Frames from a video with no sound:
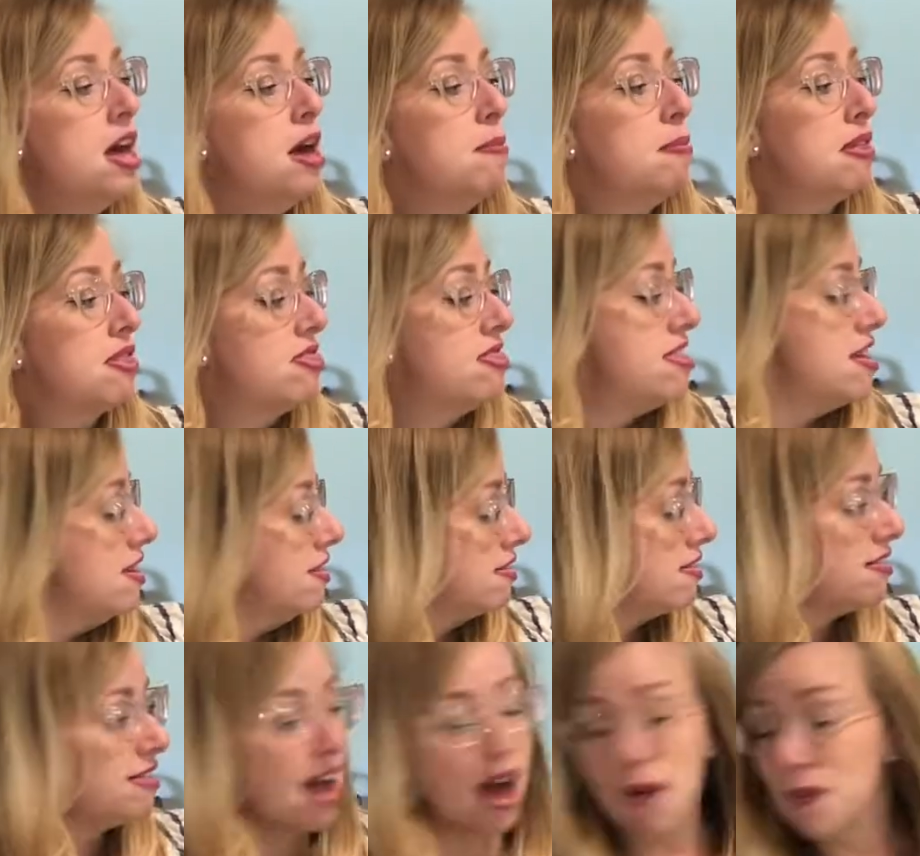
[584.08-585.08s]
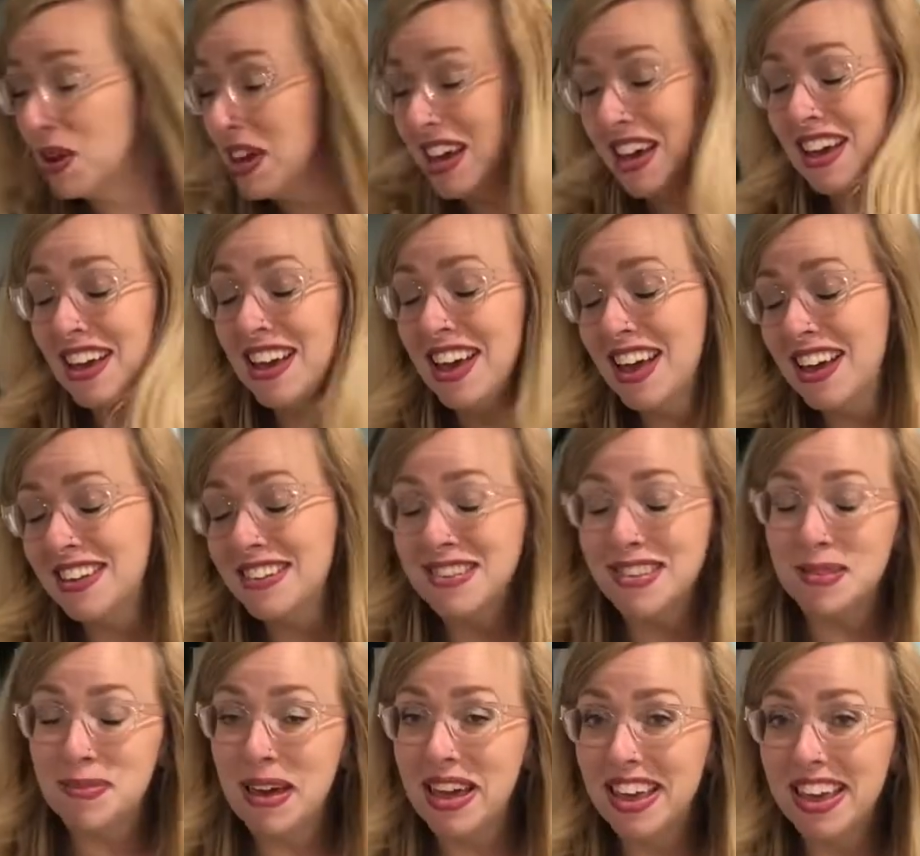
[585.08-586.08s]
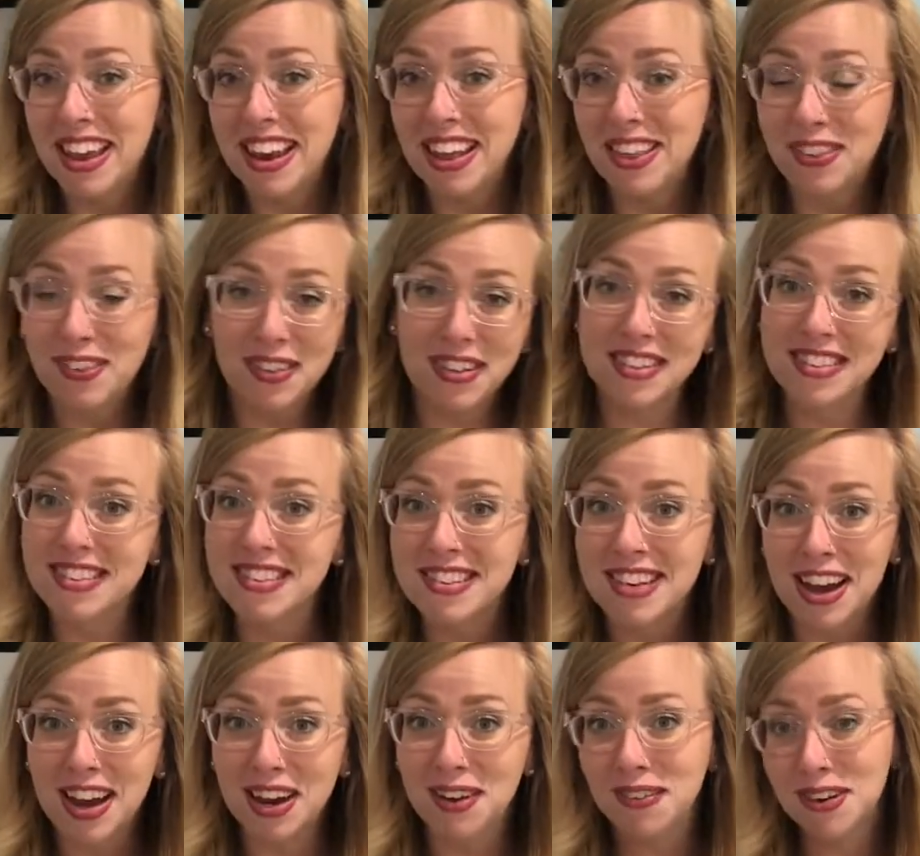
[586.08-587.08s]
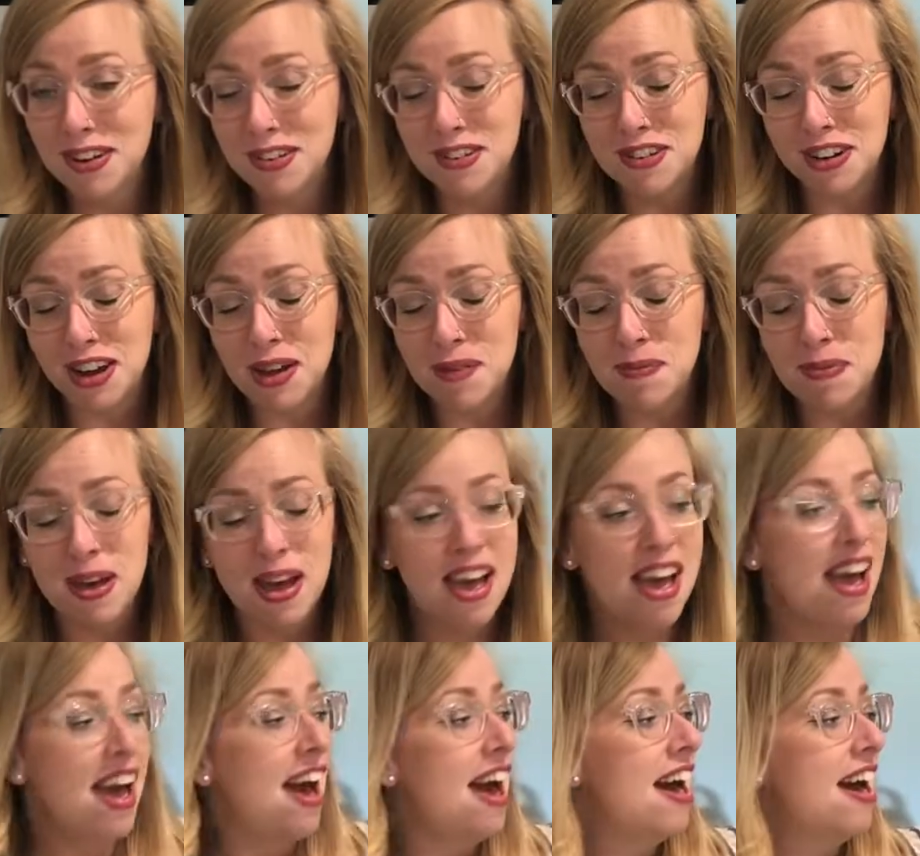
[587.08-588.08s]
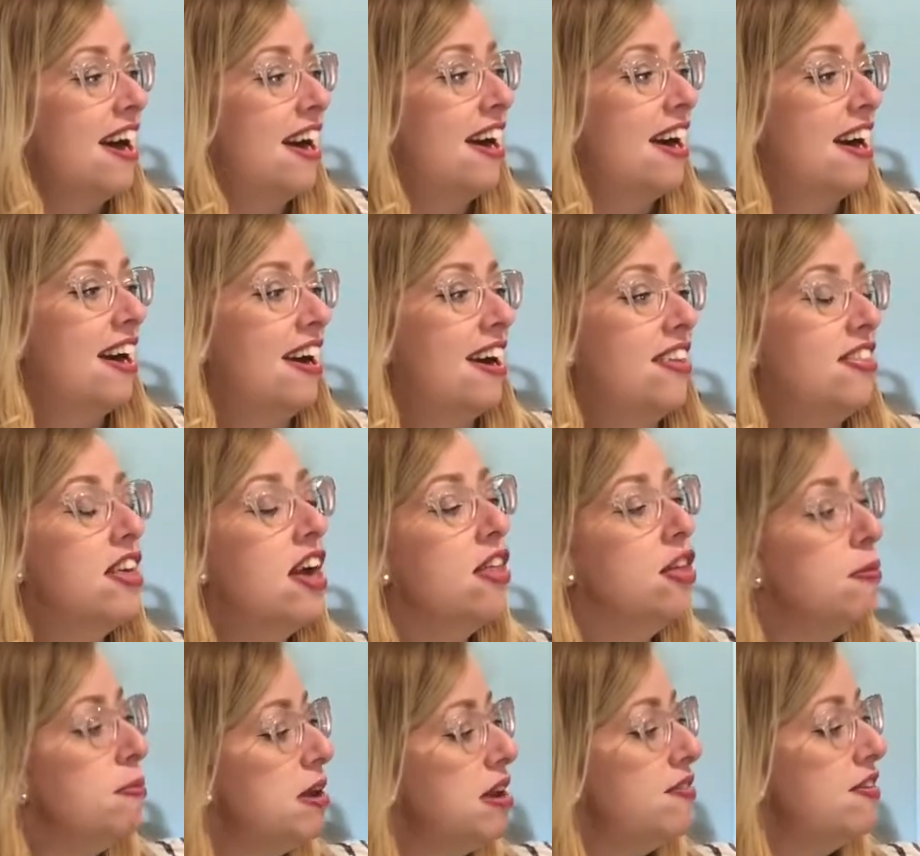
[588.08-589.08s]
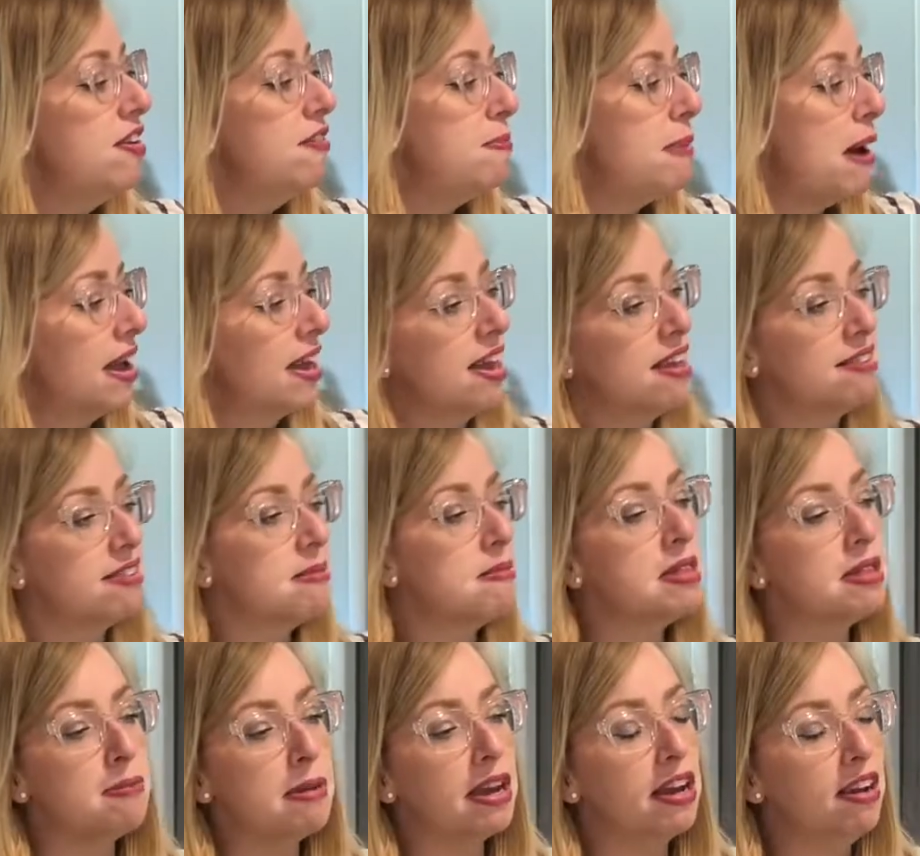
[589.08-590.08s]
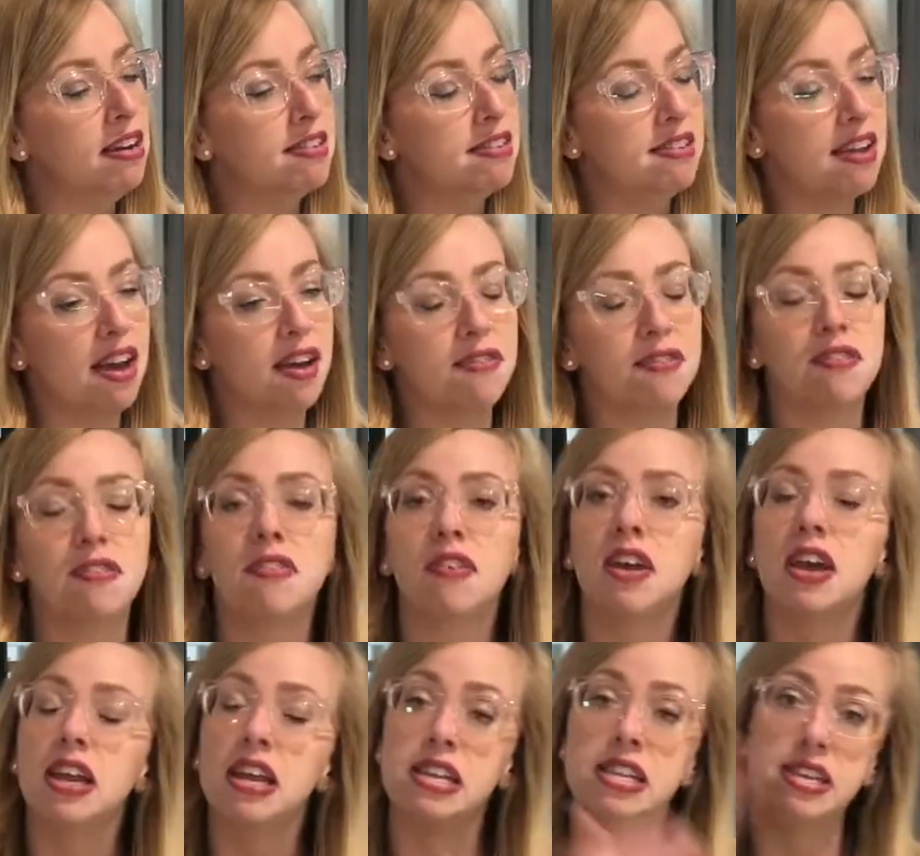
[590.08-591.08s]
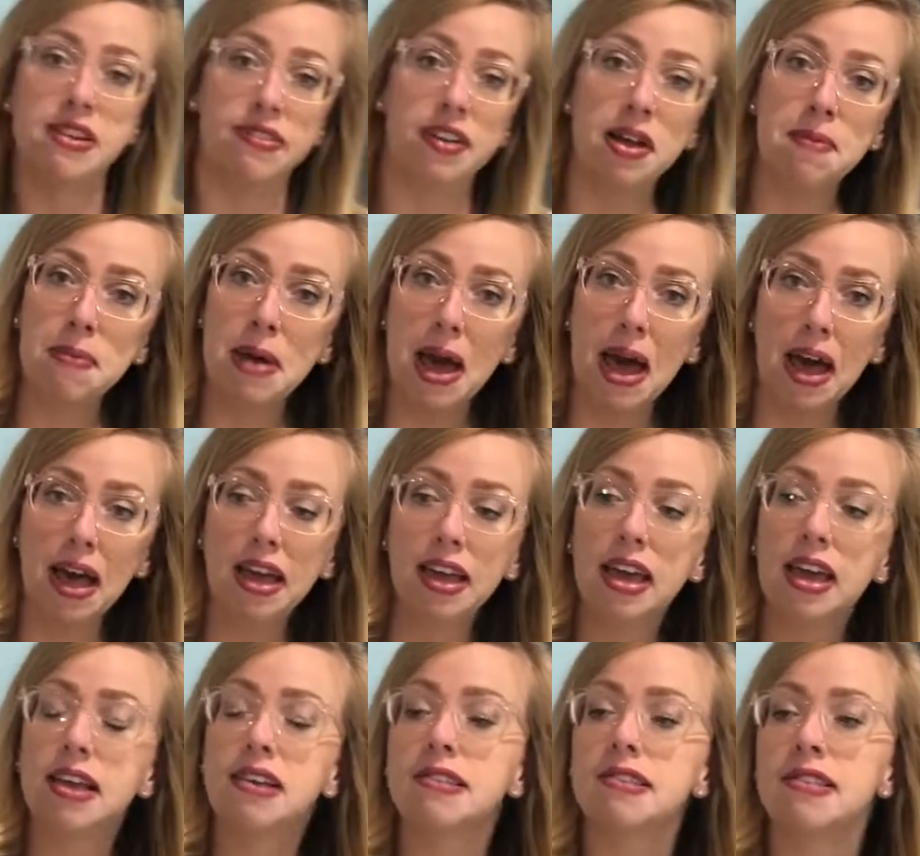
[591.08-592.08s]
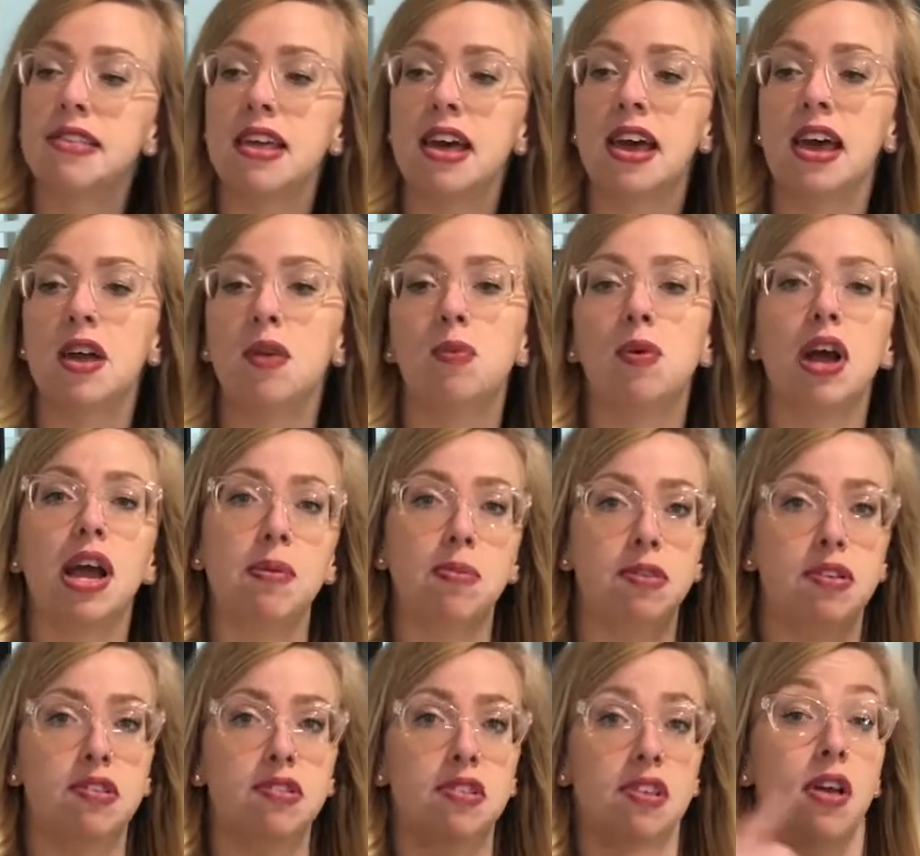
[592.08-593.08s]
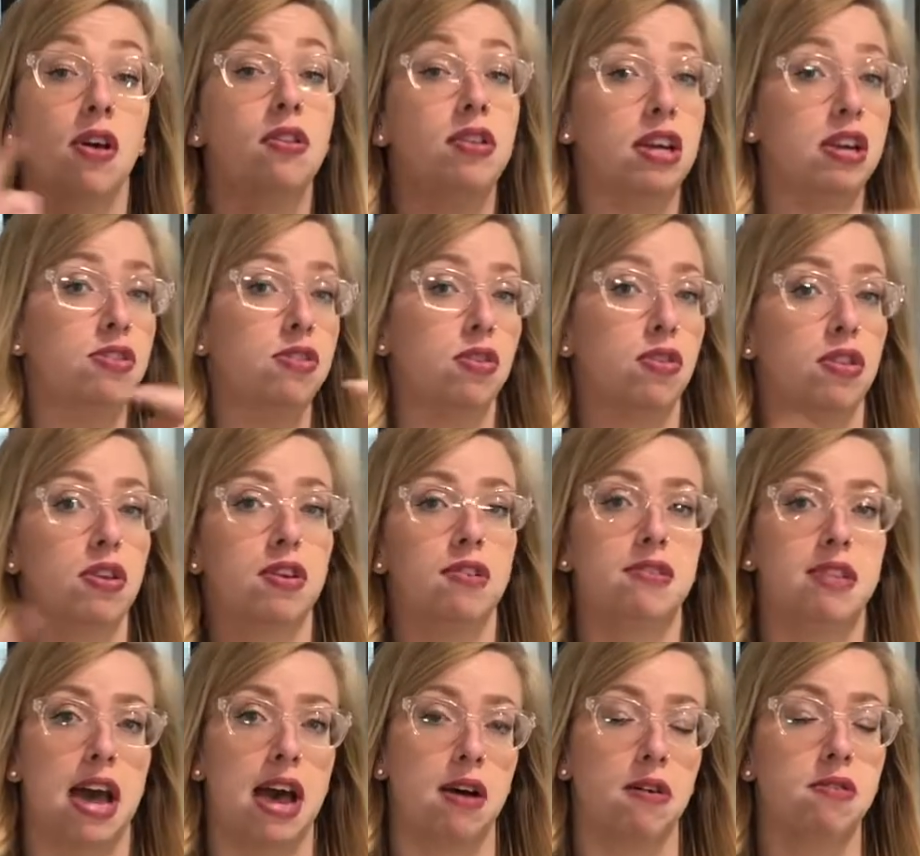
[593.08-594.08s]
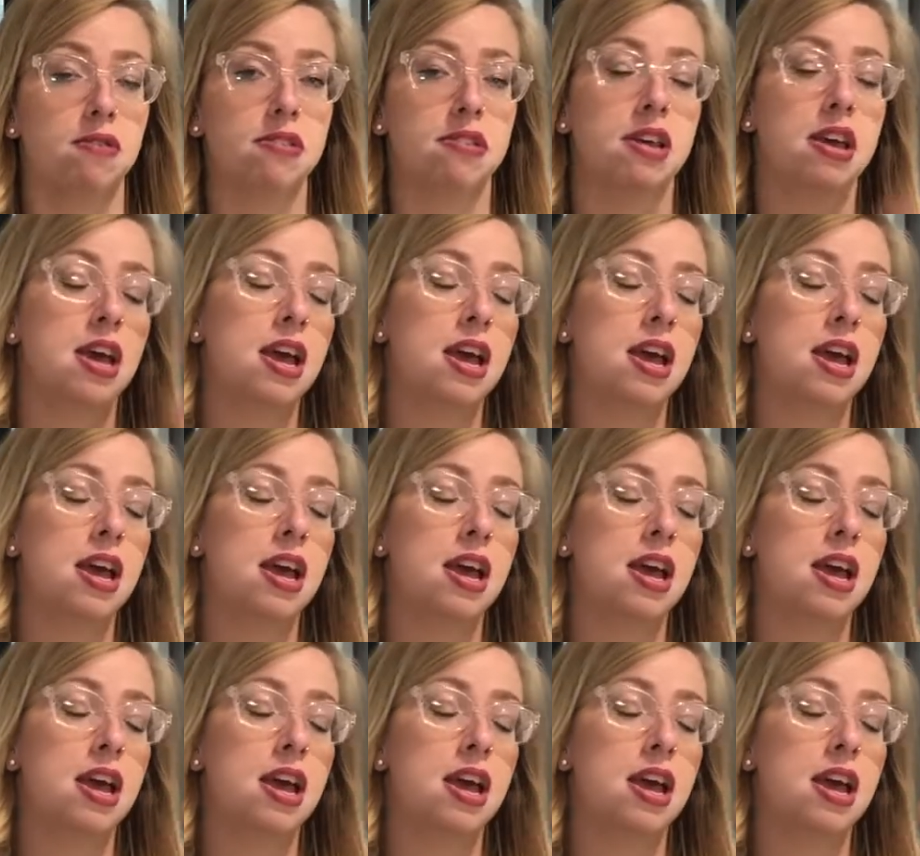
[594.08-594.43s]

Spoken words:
But this is how we anticipate getting through this entire road trip. The other benefit of packing some of the bigger stuff in a different bag is that we're able to slowly dole those out.